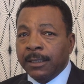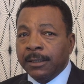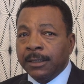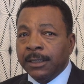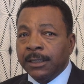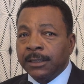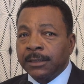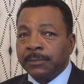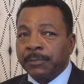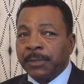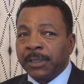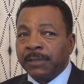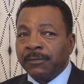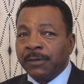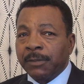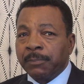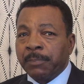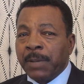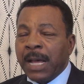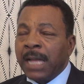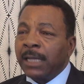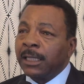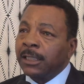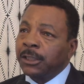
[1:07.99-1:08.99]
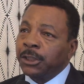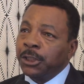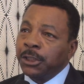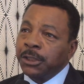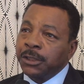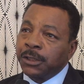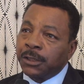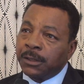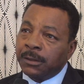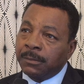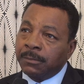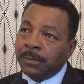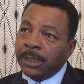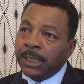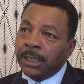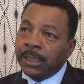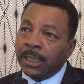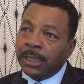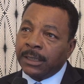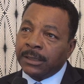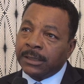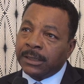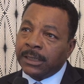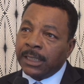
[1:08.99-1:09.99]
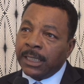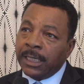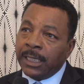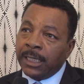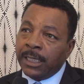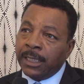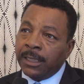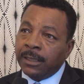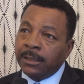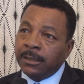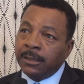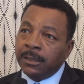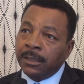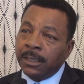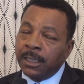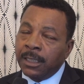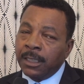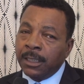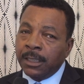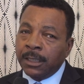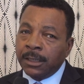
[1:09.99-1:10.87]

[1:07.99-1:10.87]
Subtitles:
he's a bit of a politician because in